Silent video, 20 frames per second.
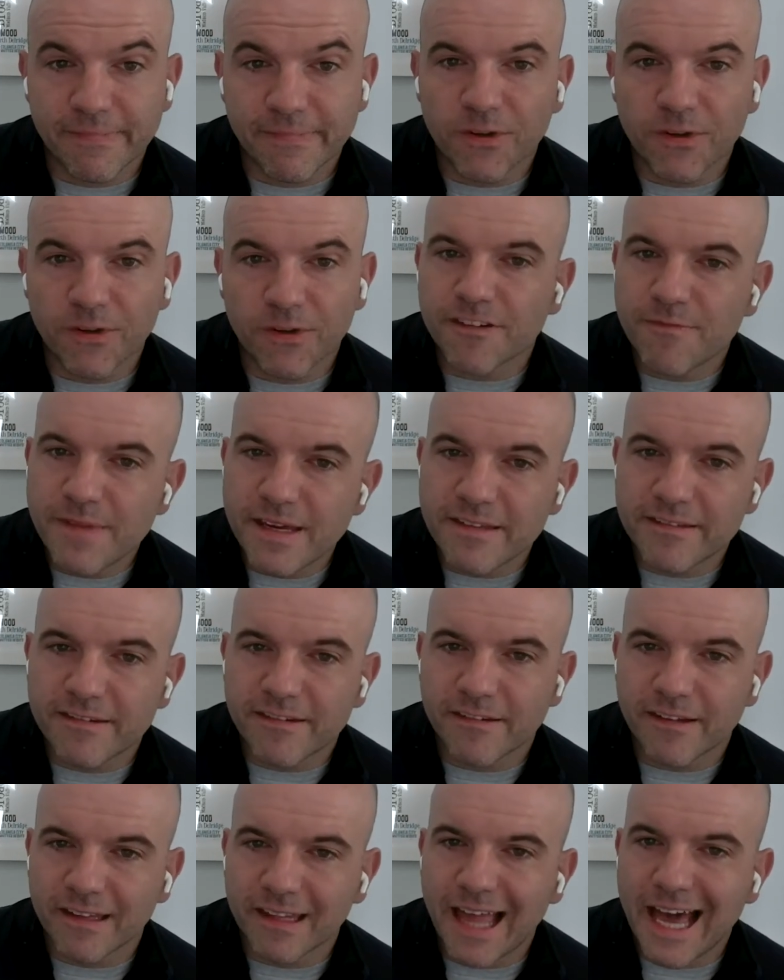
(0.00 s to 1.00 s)
And what this means
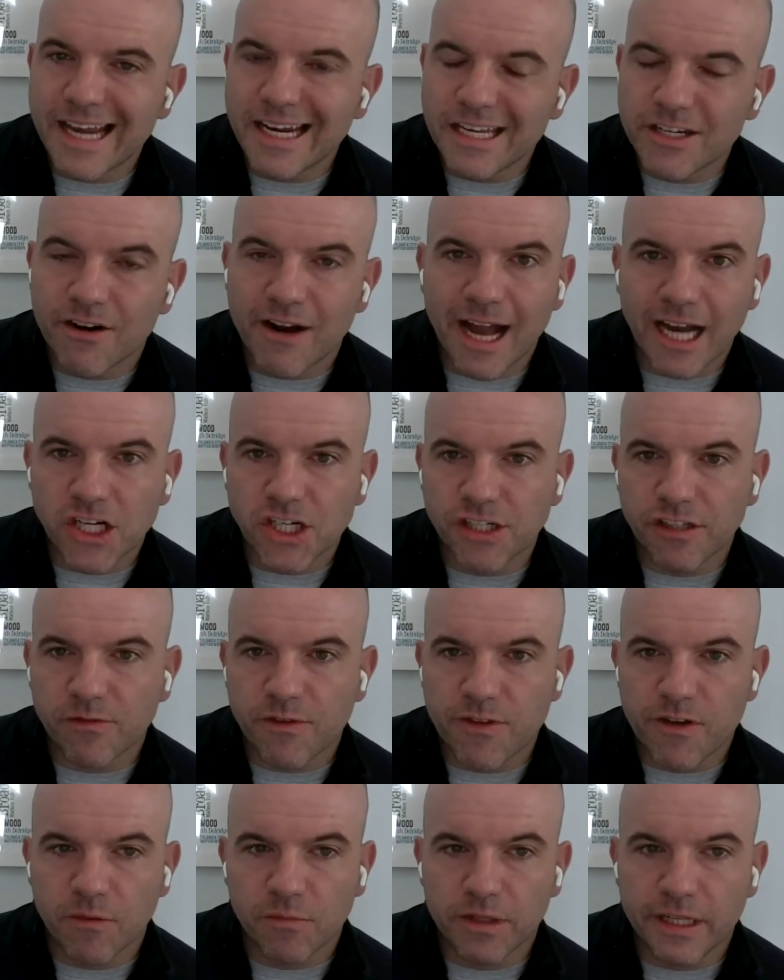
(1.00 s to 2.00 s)
is aligning your actions
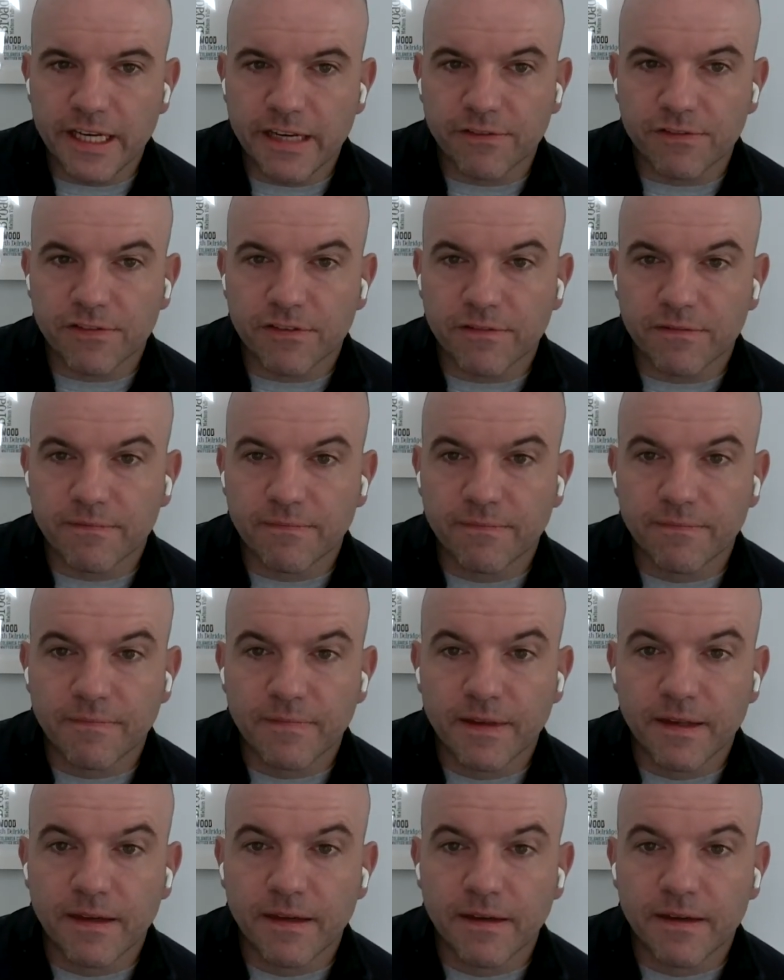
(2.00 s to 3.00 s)
with your beliefs.
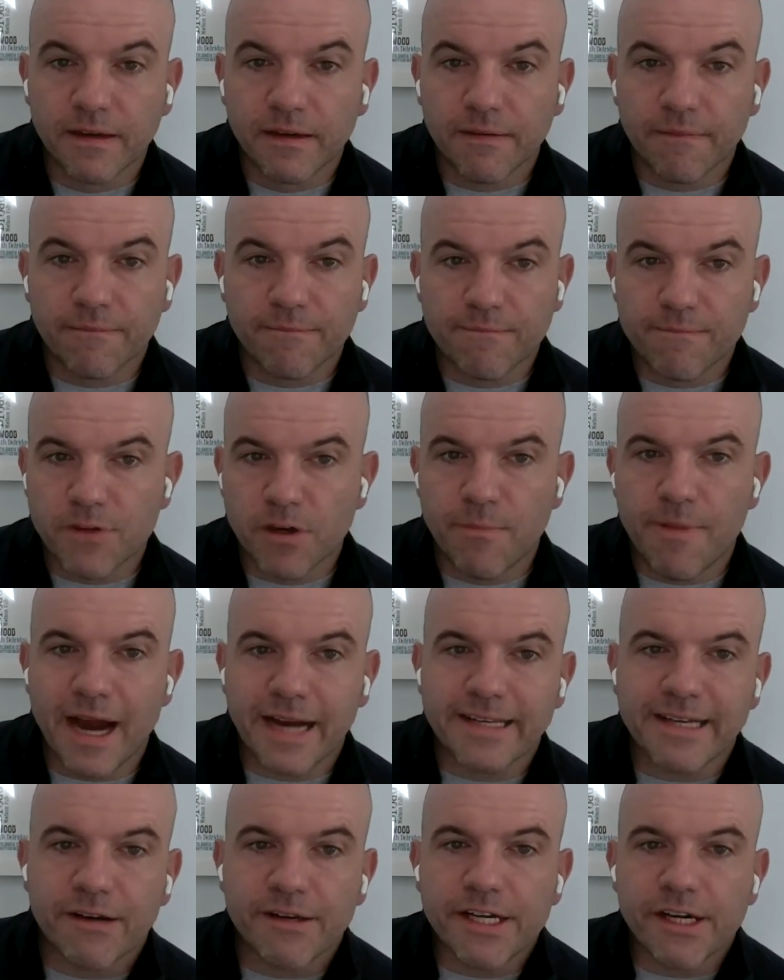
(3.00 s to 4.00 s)
You're
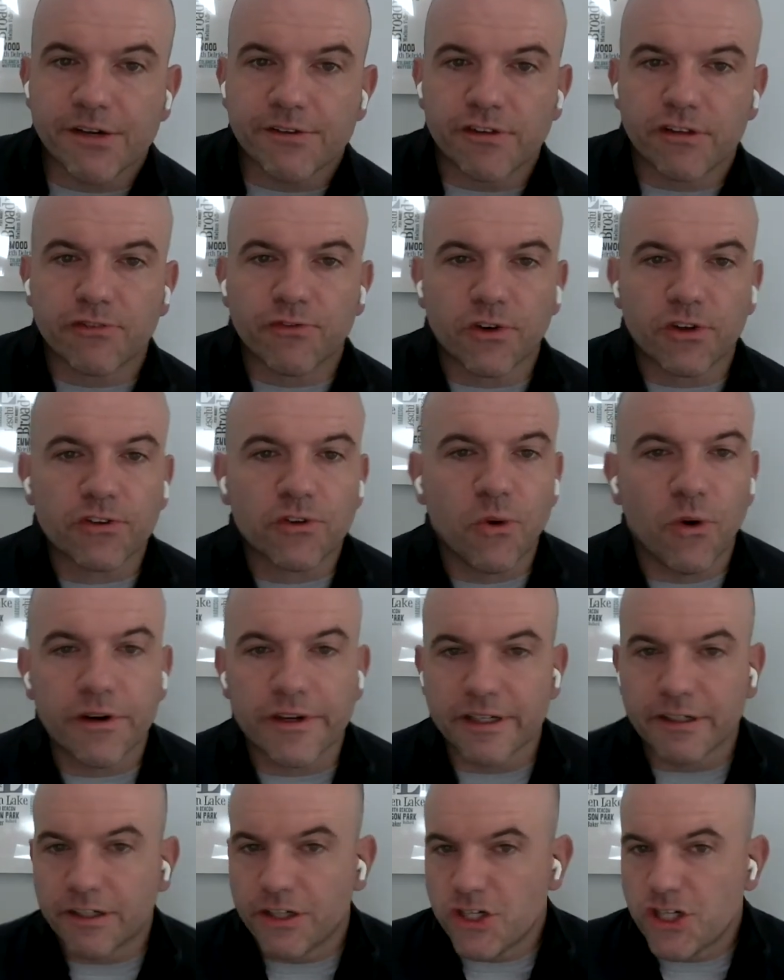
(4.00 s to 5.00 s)
back down here in this first
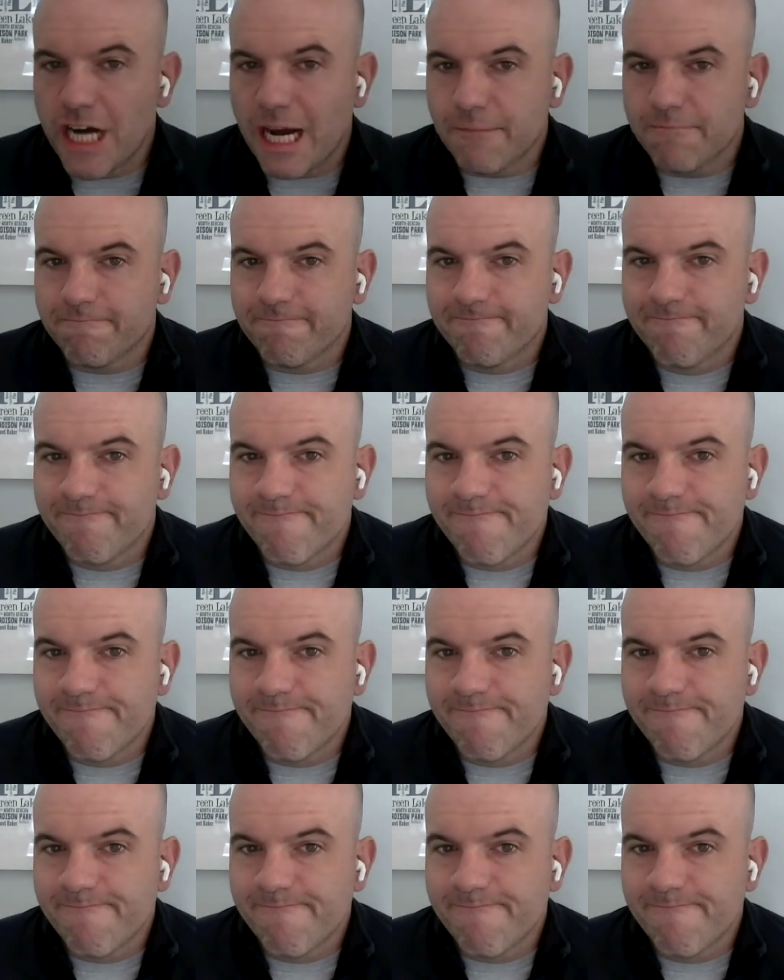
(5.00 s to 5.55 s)
corner. Good job.